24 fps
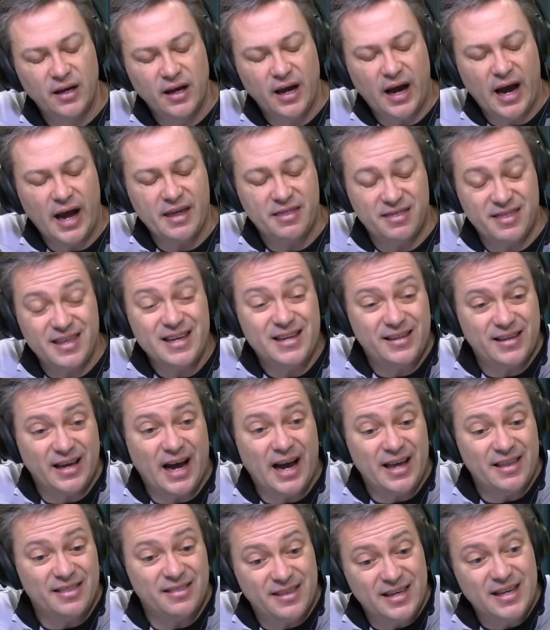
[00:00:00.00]
I think
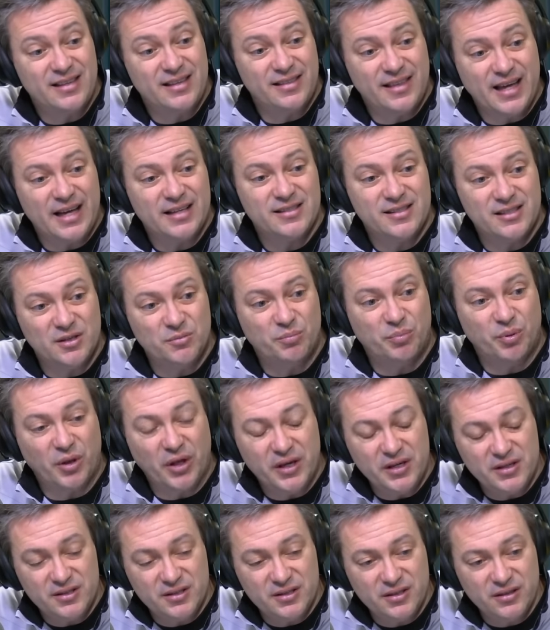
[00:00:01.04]
that's in
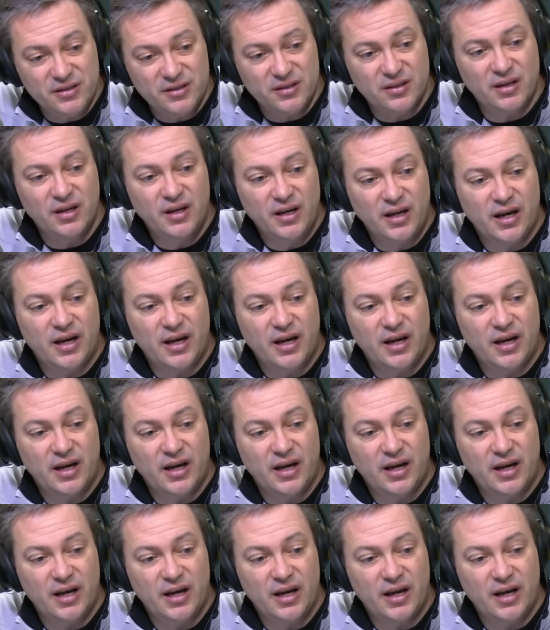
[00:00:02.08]
place here,